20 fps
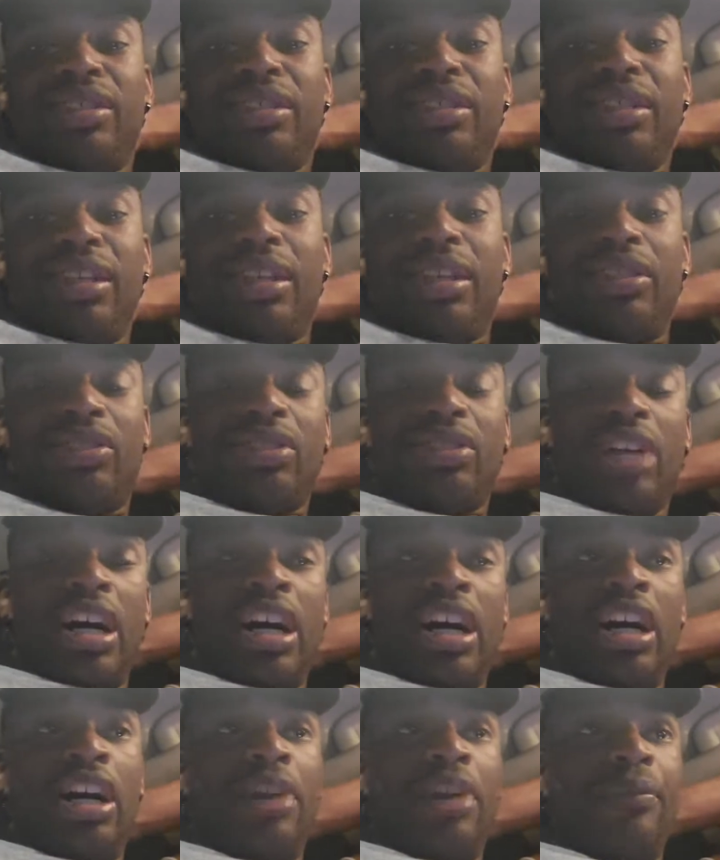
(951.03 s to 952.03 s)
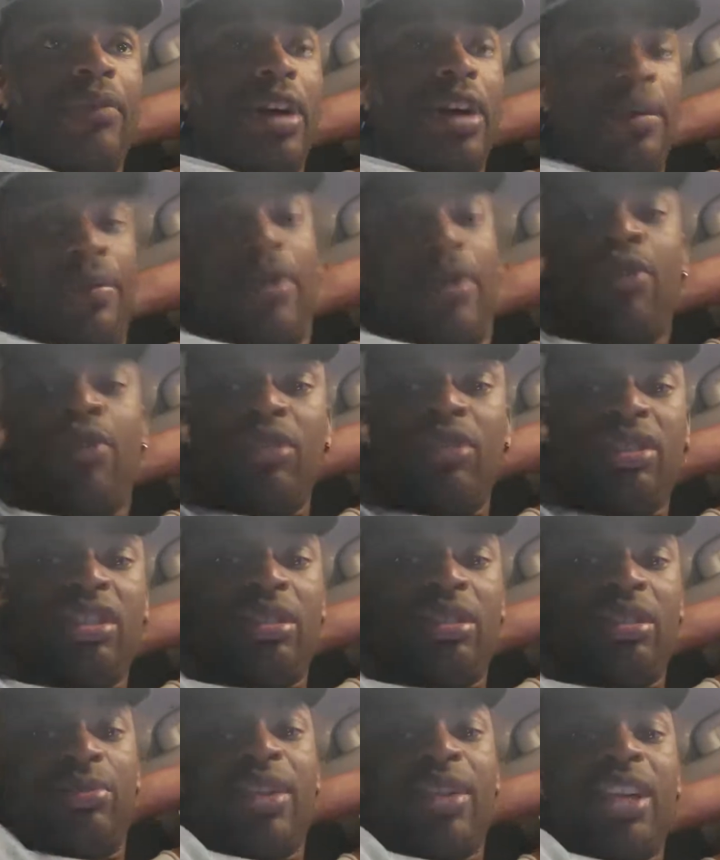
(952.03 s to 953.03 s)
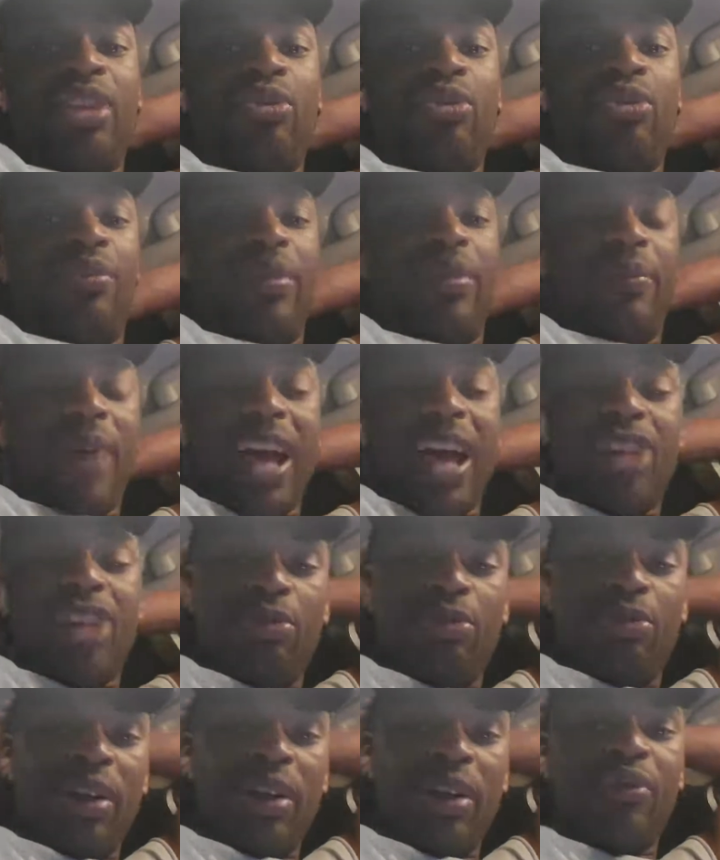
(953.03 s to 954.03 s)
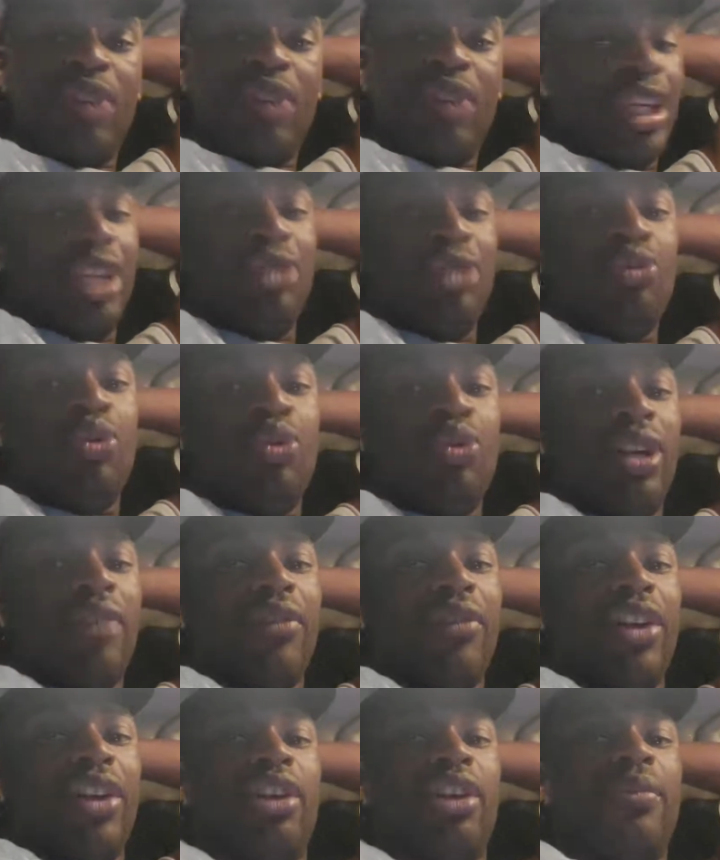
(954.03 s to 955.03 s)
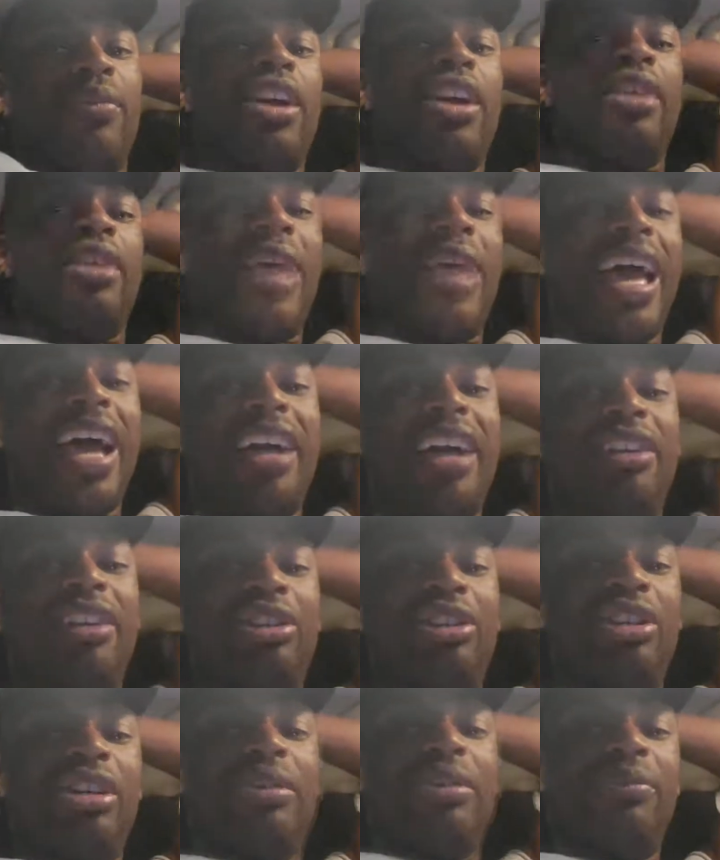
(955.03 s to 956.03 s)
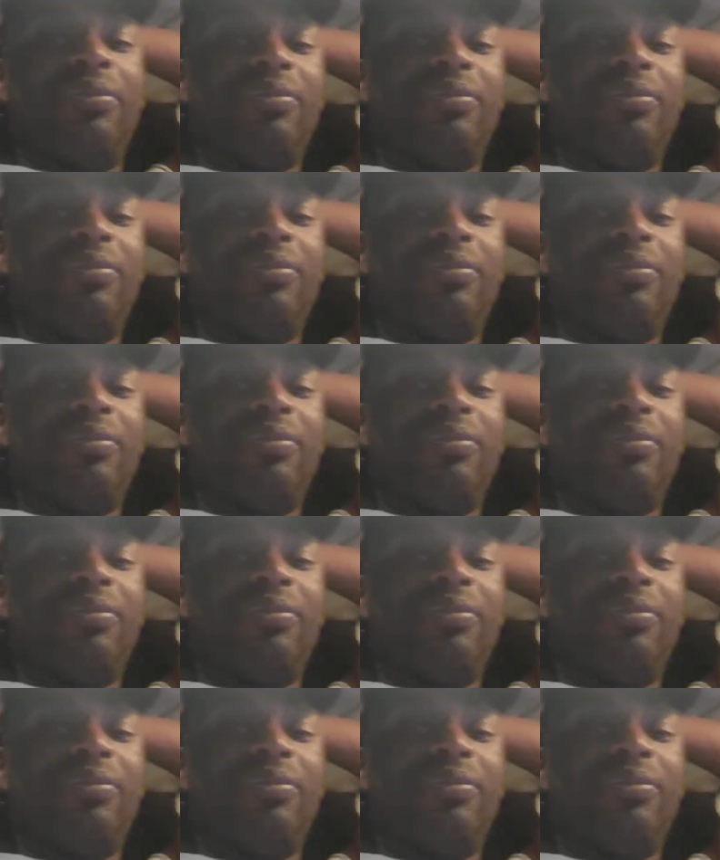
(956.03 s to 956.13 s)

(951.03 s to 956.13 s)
his opponents he's playing with. But Patrick Beverley, you will never hear about him acting up,